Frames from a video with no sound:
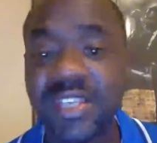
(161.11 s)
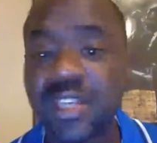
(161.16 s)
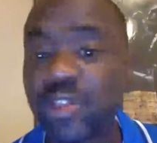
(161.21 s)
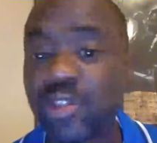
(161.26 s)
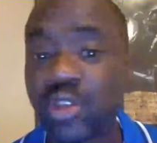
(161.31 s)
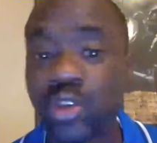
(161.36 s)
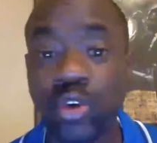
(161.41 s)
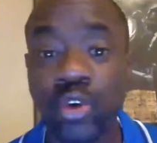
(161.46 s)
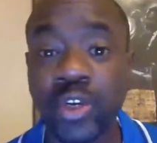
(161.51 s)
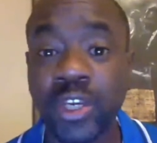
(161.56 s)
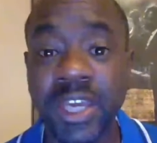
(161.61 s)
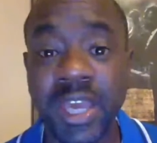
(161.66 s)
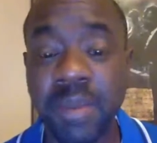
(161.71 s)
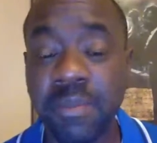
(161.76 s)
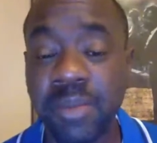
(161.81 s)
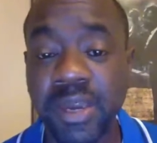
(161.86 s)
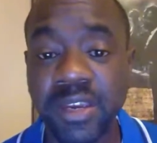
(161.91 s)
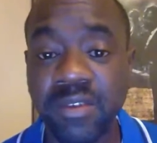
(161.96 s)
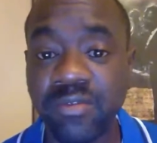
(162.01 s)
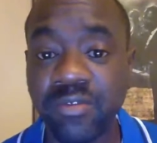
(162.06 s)
and you're going to
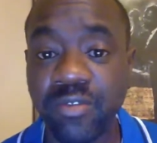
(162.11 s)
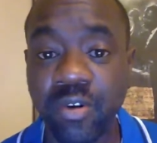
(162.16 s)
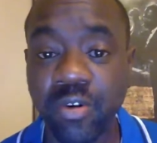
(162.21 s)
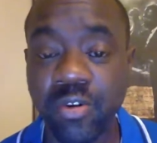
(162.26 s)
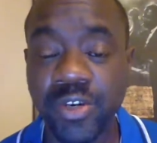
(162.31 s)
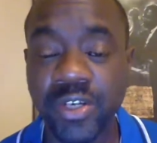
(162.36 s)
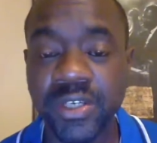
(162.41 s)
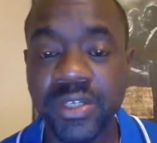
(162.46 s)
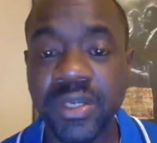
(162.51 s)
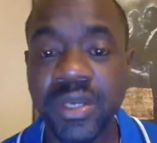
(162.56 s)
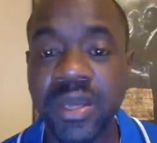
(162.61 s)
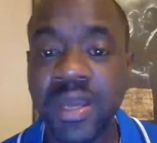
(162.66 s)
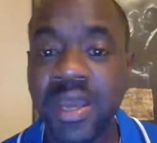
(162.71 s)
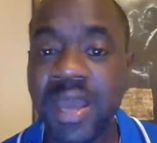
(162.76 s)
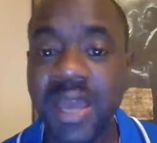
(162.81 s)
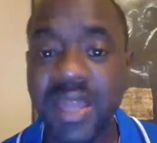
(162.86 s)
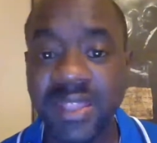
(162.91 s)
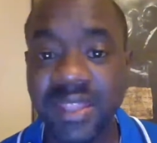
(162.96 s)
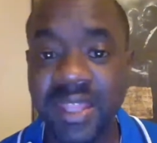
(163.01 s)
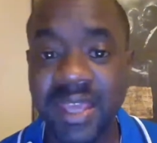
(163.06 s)
get paid for it.
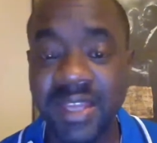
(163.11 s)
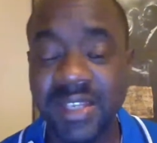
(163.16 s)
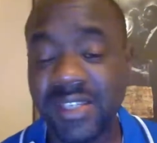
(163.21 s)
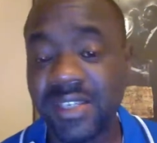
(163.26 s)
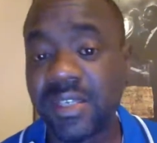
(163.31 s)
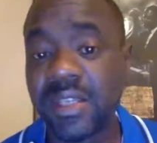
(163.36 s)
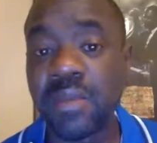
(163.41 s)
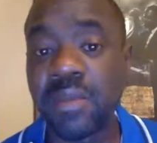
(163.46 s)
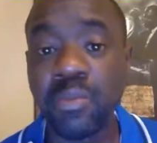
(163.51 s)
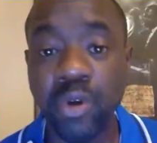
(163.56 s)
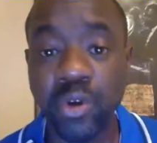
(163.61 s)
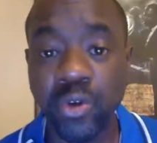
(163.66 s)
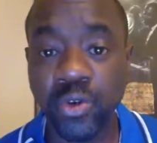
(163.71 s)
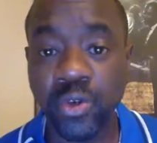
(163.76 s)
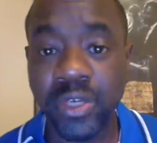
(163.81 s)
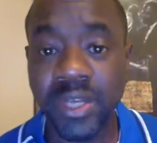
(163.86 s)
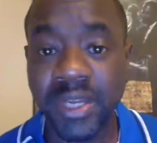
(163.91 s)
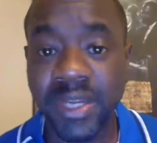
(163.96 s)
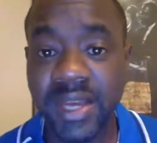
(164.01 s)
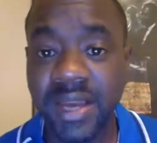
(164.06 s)
And that's the model
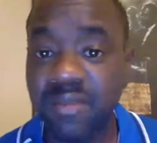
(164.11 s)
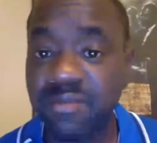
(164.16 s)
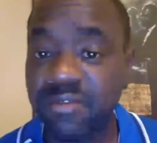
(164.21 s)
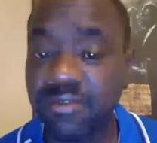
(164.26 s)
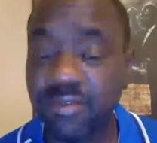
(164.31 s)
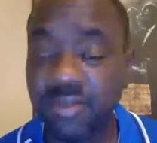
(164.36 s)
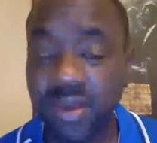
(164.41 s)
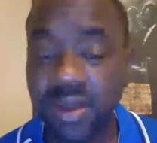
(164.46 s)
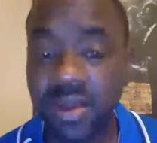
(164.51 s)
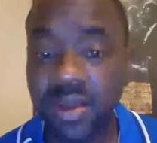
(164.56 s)
that I've